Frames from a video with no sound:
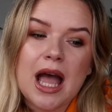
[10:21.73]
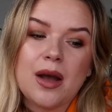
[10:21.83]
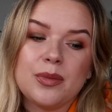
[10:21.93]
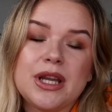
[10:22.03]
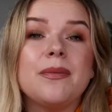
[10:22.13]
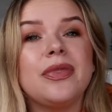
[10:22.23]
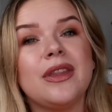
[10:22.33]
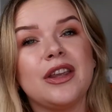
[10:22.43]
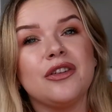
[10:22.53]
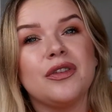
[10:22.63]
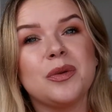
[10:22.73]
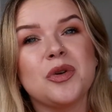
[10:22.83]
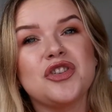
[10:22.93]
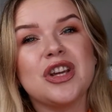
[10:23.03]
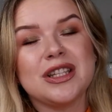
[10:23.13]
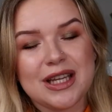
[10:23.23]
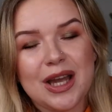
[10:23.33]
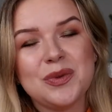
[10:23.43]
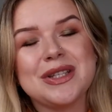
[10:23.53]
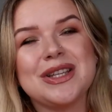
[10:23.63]
But yeah, thank you very much, and
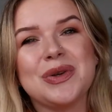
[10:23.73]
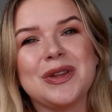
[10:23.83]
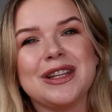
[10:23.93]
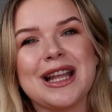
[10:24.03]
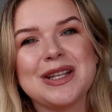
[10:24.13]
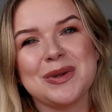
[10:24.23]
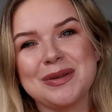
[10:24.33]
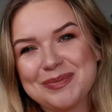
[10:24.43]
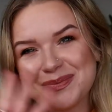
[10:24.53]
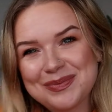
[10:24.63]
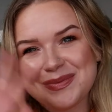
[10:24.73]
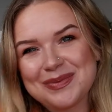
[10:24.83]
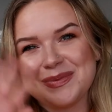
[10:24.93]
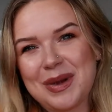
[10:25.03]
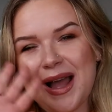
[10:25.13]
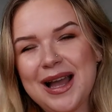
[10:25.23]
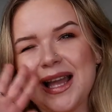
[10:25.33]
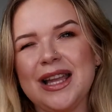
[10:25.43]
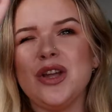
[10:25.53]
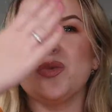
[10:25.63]
I will see you in the next one.
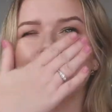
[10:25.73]
Bye.